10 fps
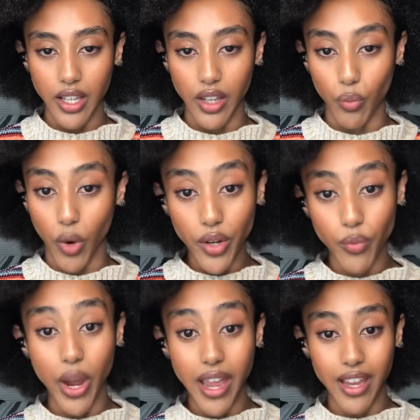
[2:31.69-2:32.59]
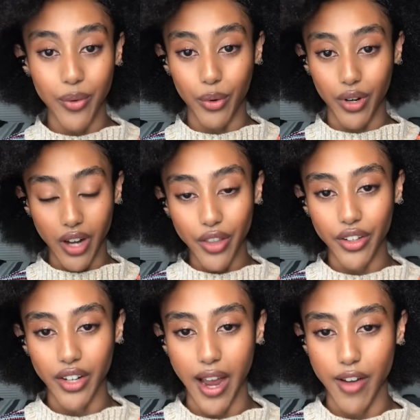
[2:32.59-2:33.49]
in one way or
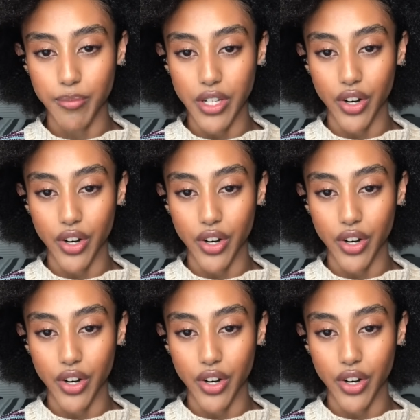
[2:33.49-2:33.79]
another have been